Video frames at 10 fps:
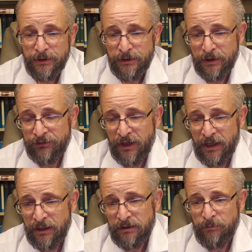that
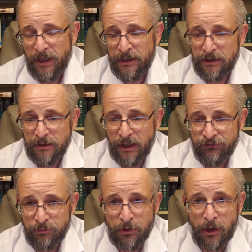they make
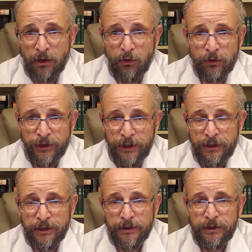as a
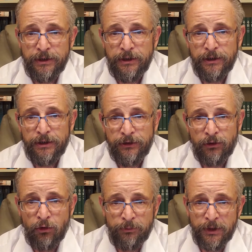priority the
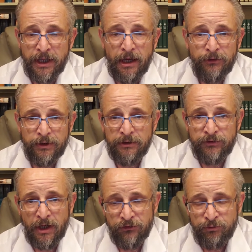corporate gathering of
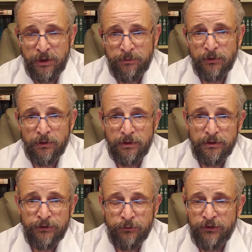God's people,
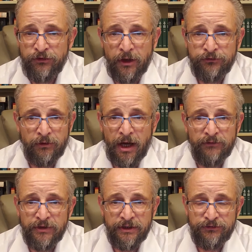the results are
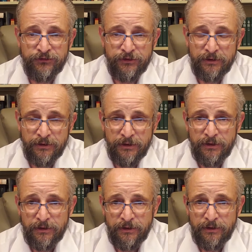obvious.
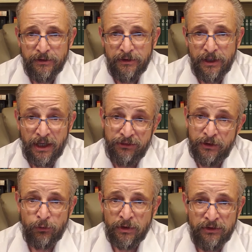And I
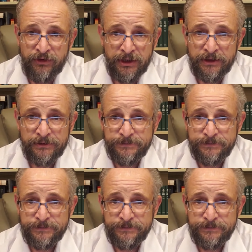think we're living